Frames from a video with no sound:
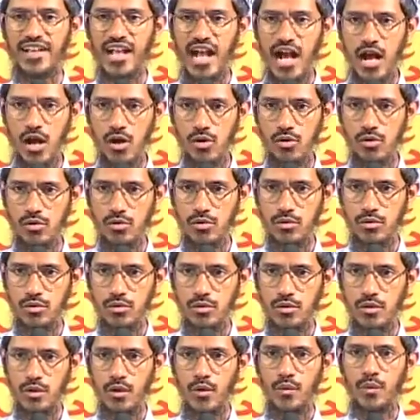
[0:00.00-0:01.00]
the
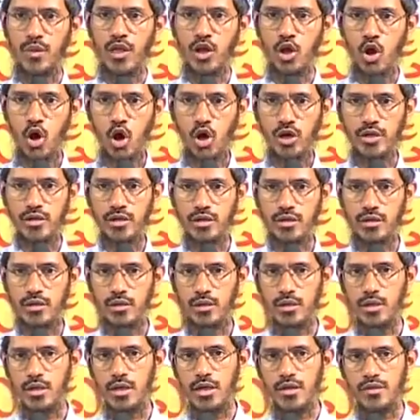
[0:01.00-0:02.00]
cow, the goat,
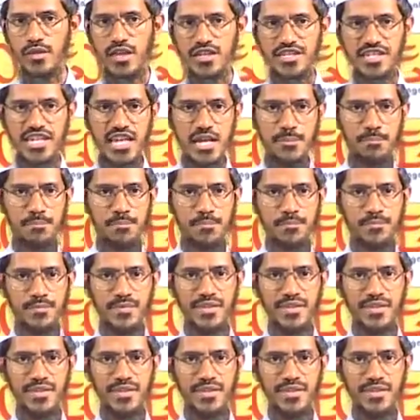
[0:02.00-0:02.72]
the sheep,